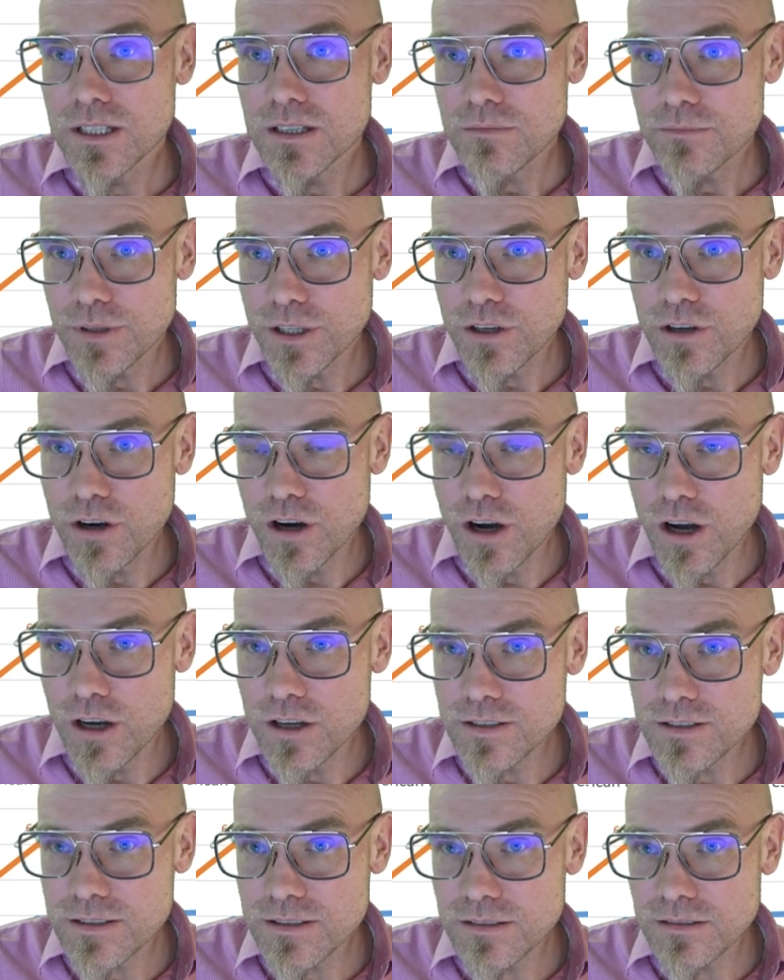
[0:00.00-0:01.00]

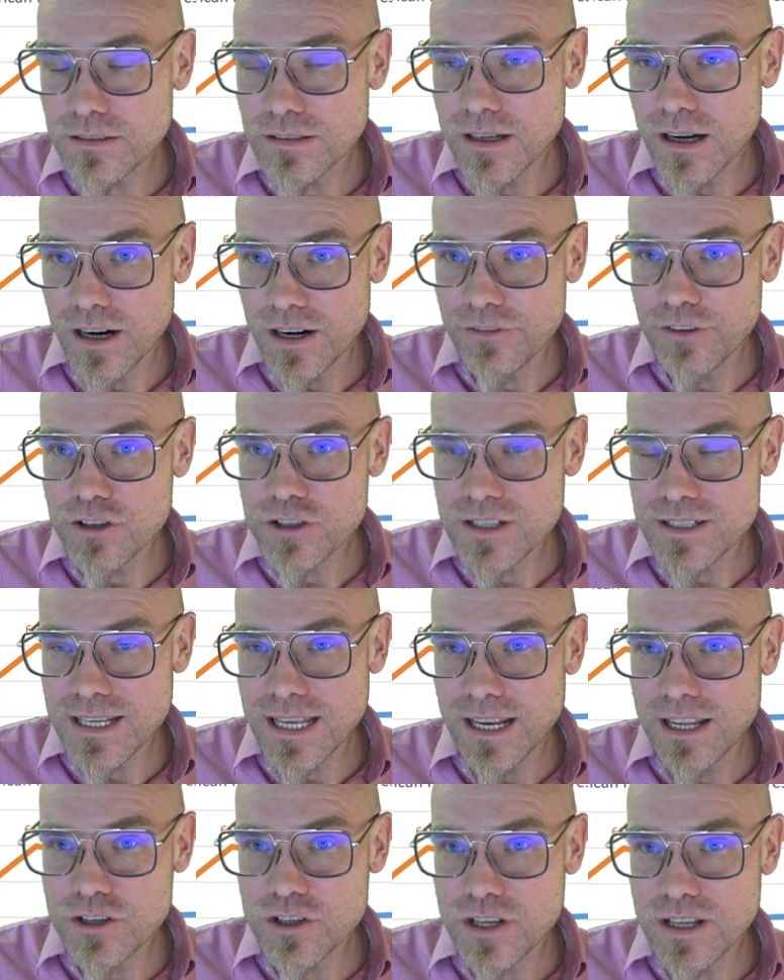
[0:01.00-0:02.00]
because artificial
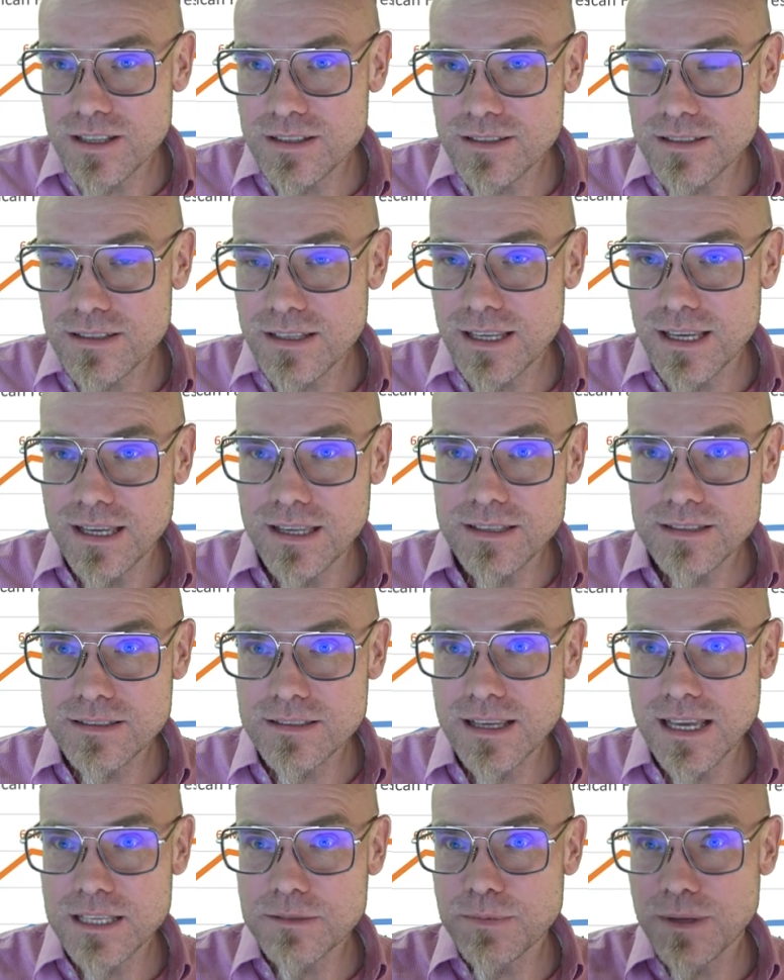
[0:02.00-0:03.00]
intelligence is
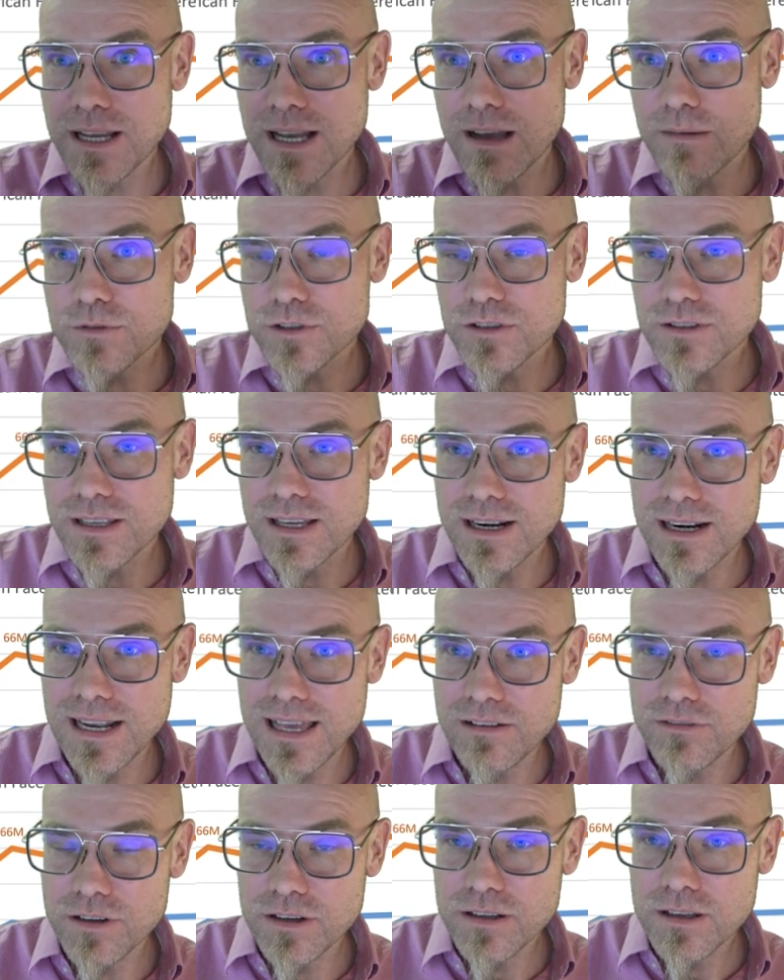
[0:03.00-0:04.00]
has become to that
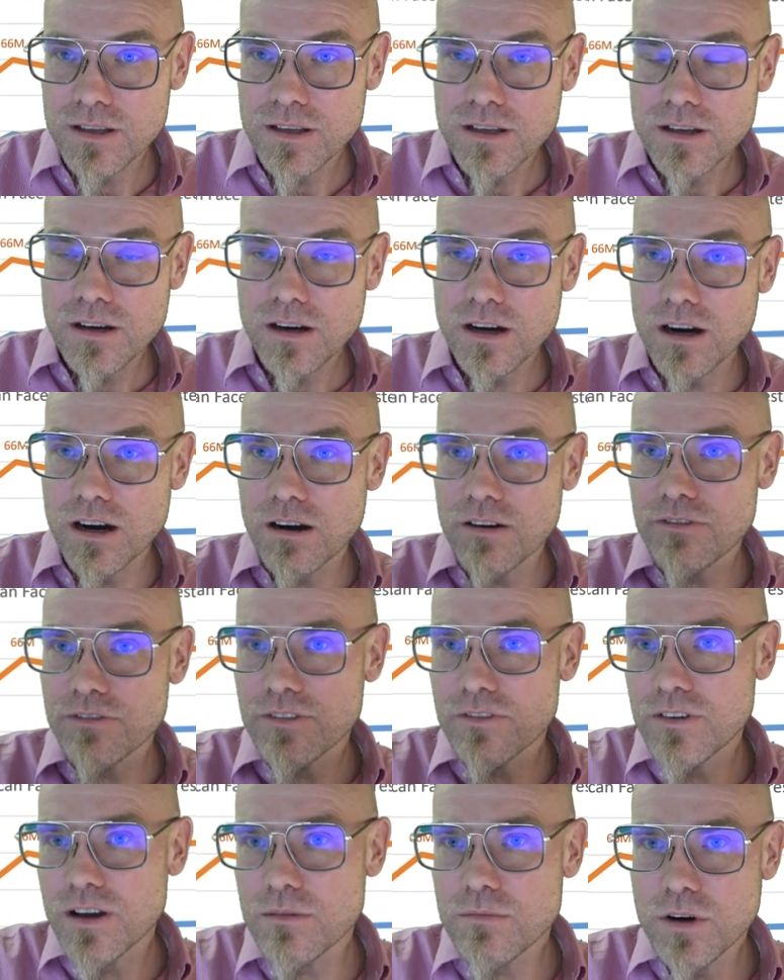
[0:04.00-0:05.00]
level of
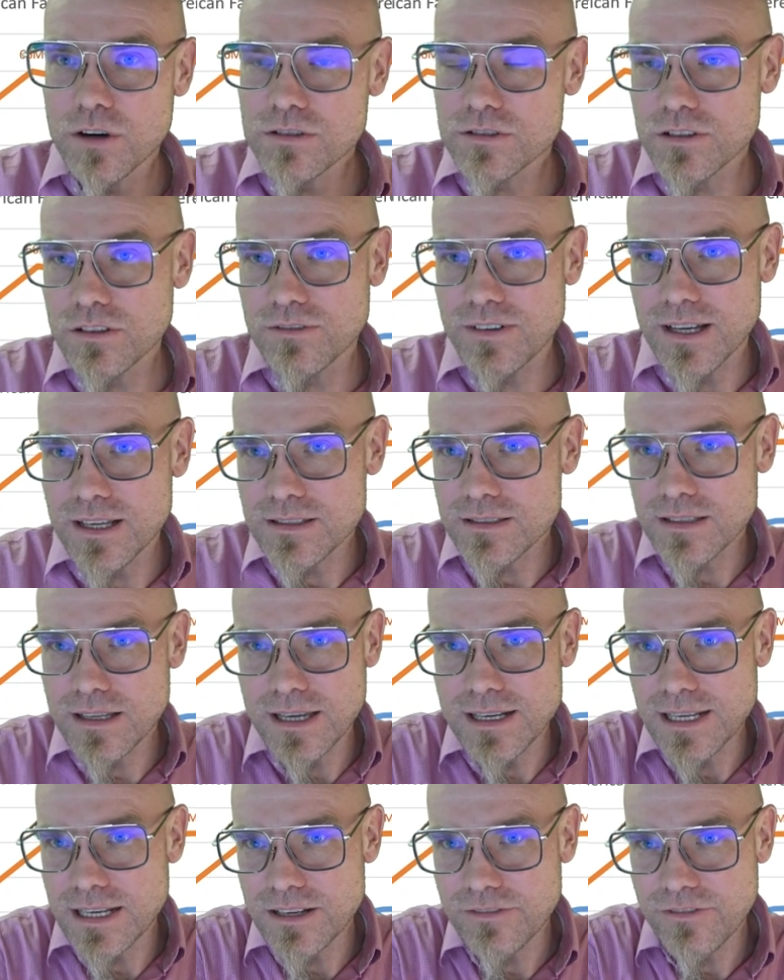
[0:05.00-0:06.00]
where most of us
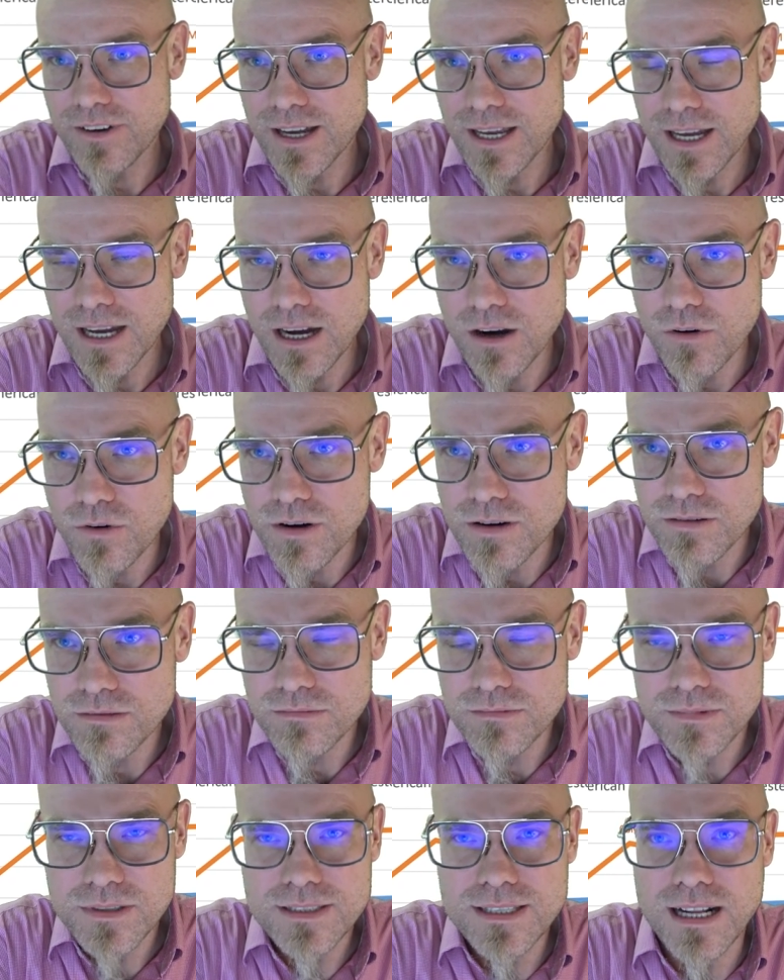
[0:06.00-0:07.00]
identify our
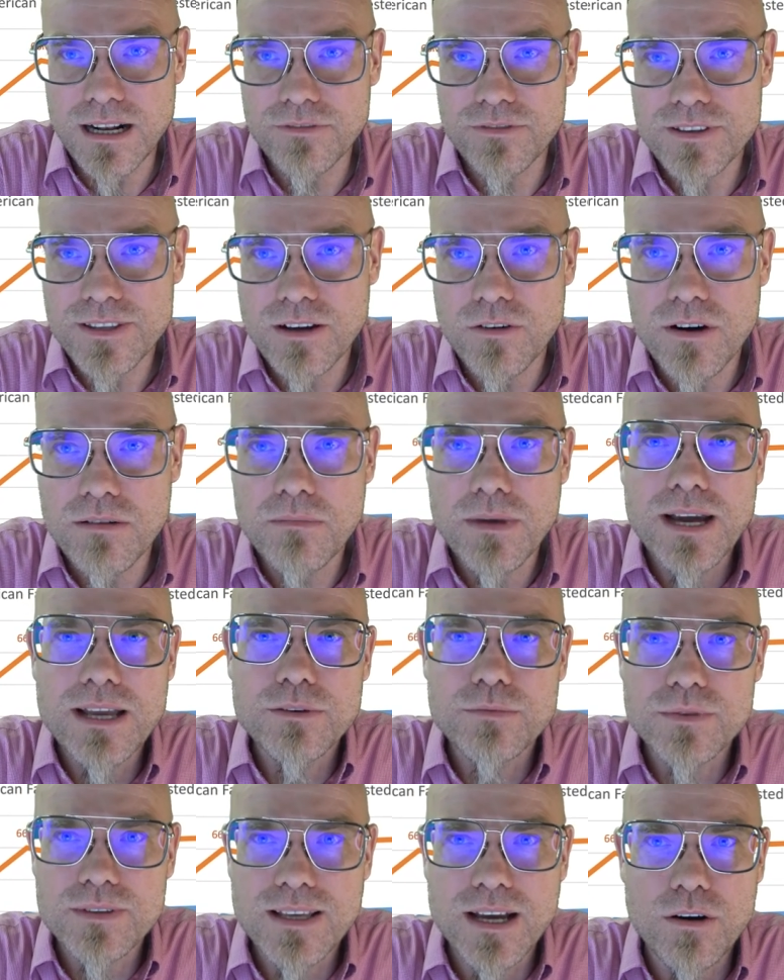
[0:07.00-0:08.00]
self, with our mind,
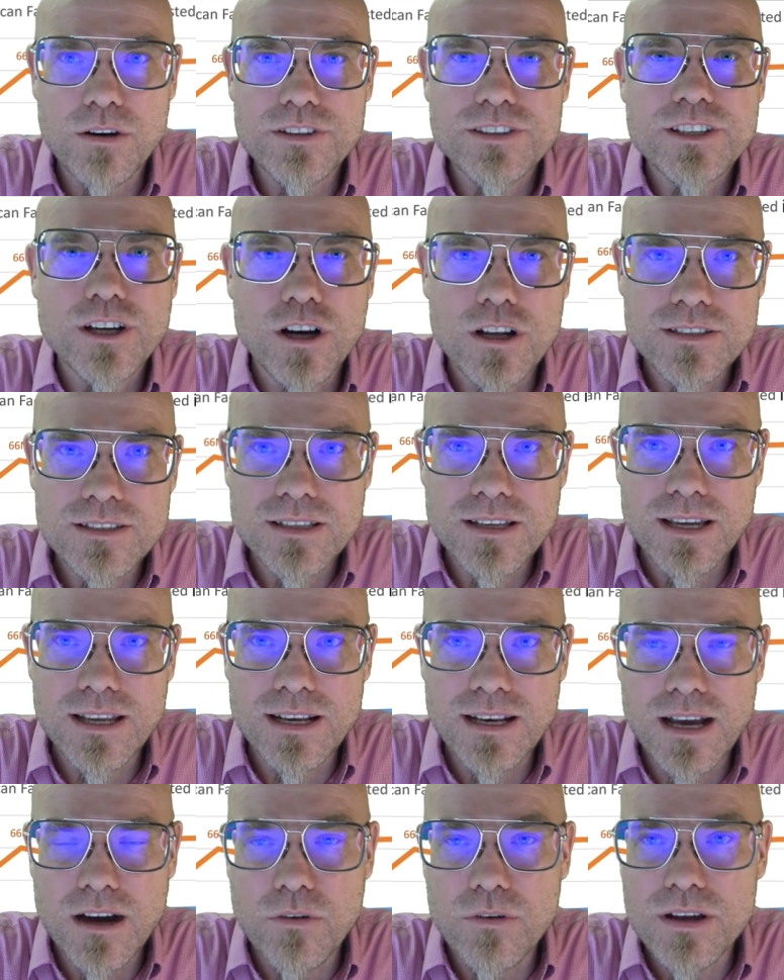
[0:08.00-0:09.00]
with our thoughts
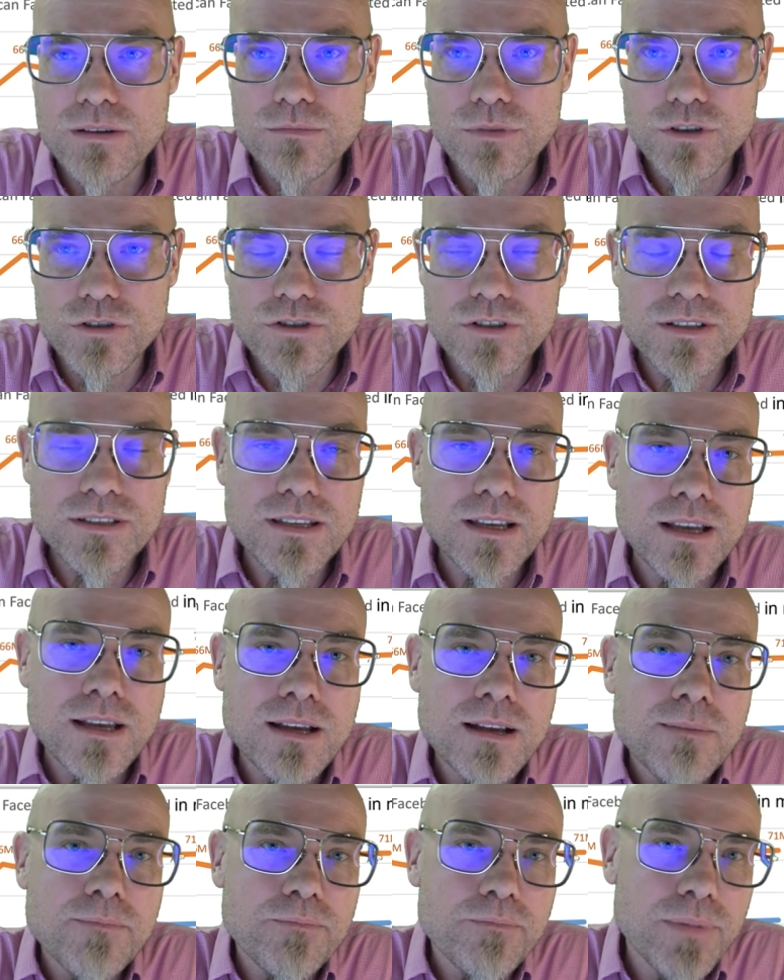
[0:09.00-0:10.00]
and our emotions.
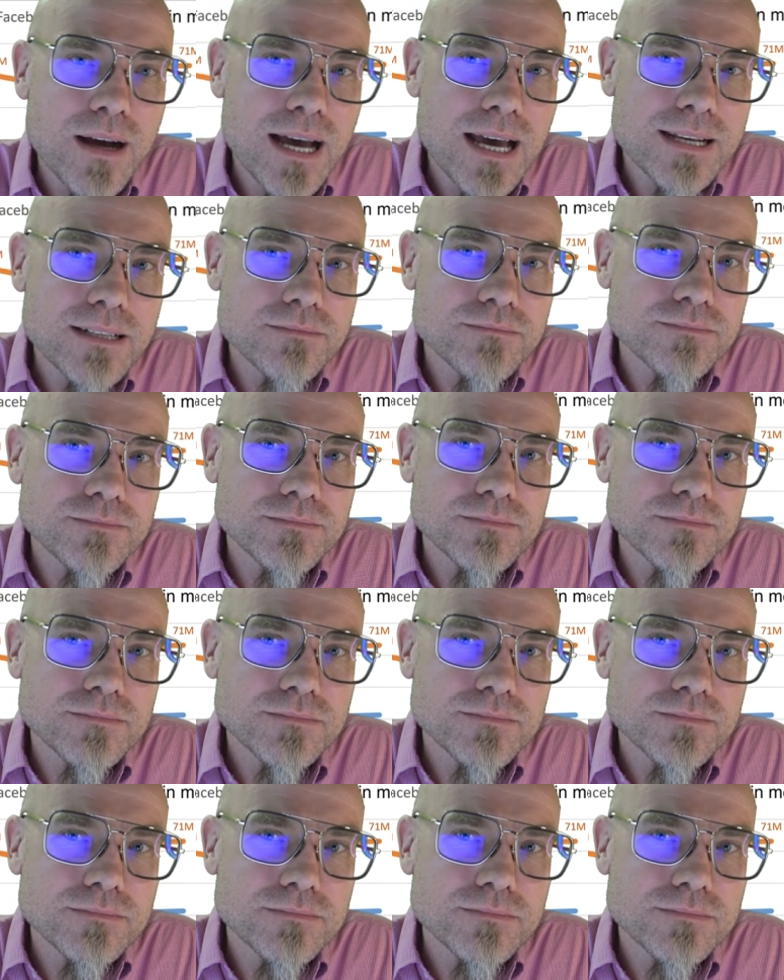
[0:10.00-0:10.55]
But